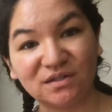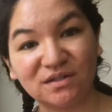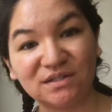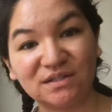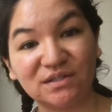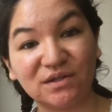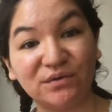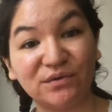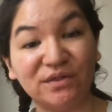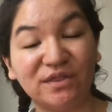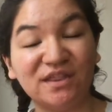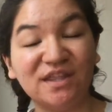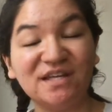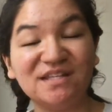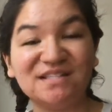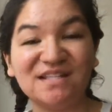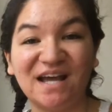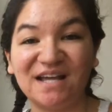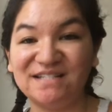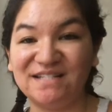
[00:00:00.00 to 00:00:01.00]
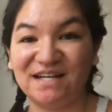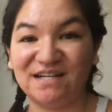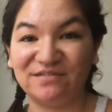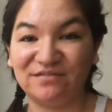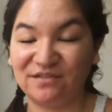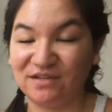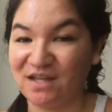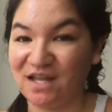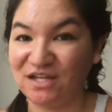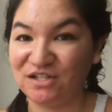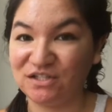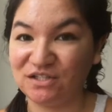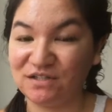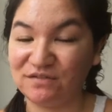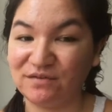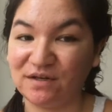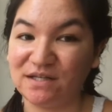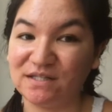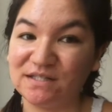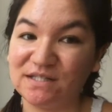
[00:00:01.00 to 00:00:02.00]
So this identification
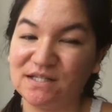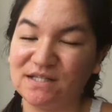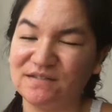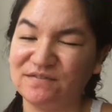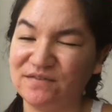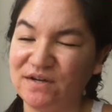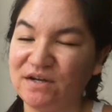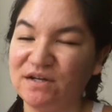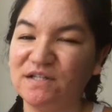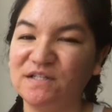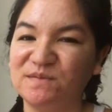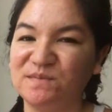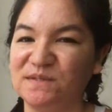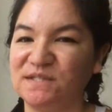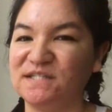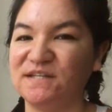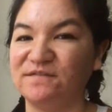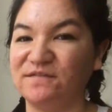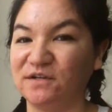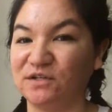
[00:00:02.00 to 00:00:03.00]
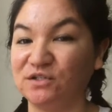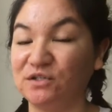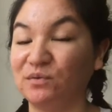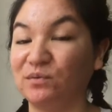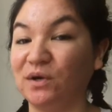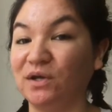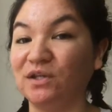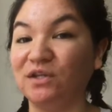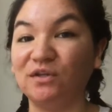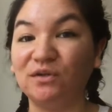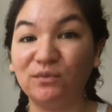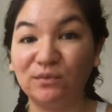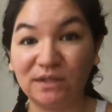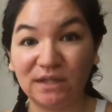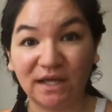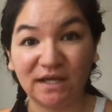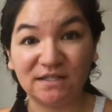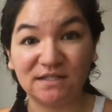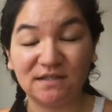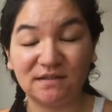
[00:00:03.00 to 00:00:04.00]
device is very specific to what you would
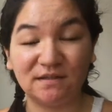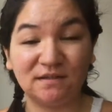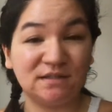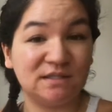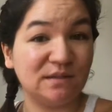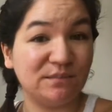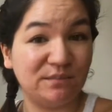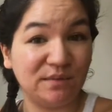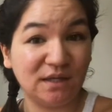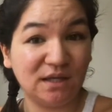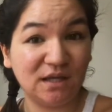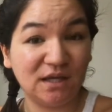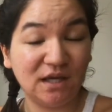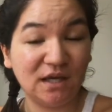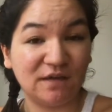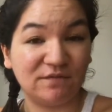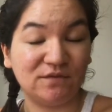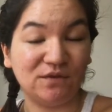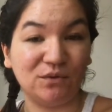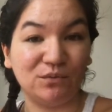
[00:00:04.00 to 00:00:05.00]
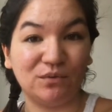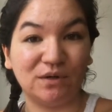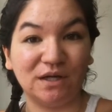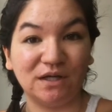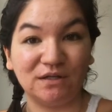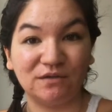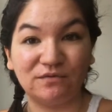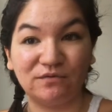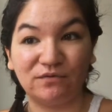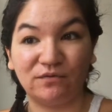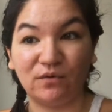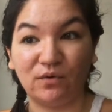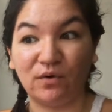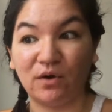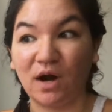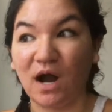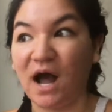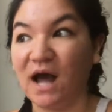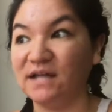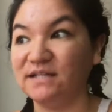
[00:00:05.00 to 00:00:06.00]
like it to be. If you want it
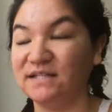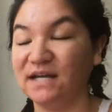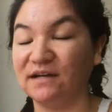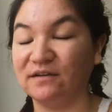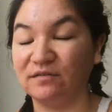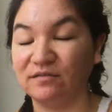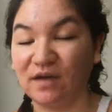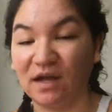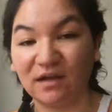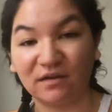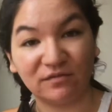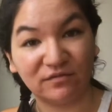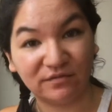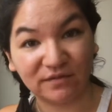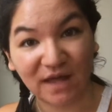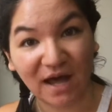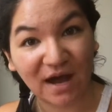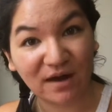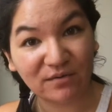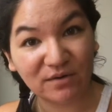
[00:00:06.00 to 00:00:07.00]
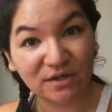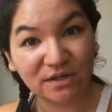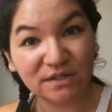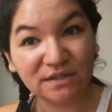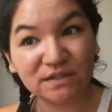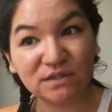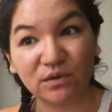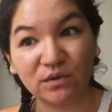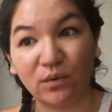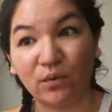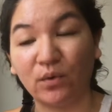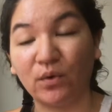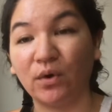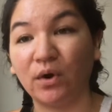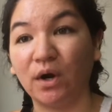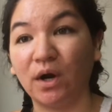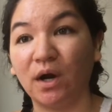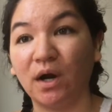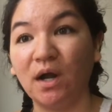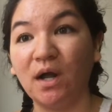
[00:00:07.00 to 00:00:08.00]
for identifying flowers
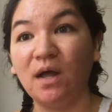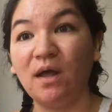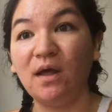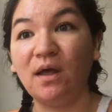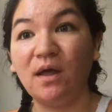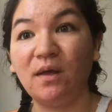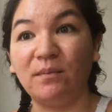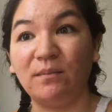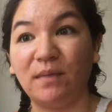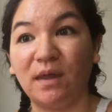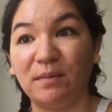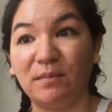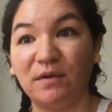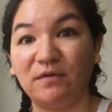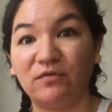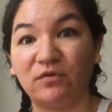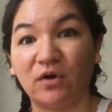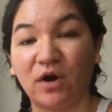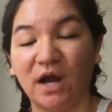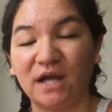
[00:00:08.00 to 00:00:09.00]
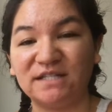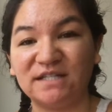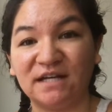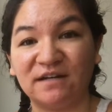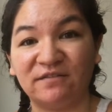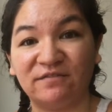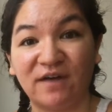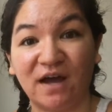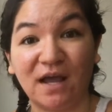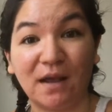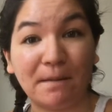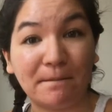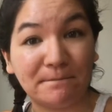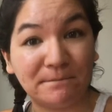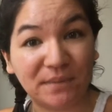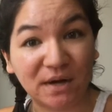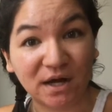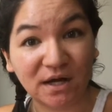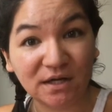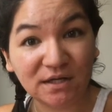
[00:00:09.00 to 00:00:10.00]
or maybe for identifying
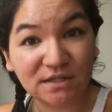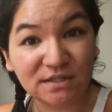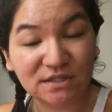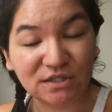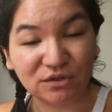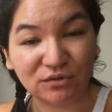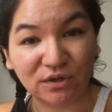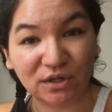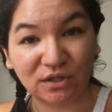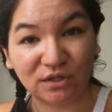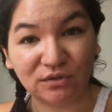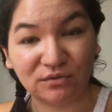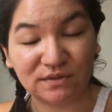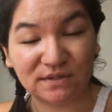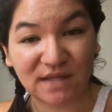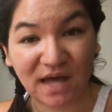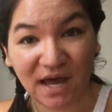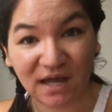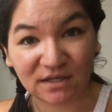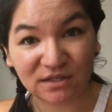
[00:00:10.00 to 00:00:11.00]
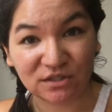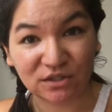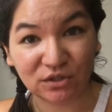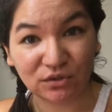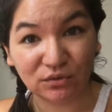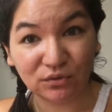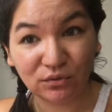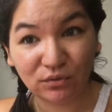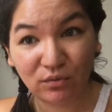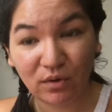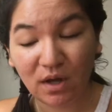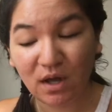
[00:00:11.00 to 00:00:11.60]
bugs, you can use that too.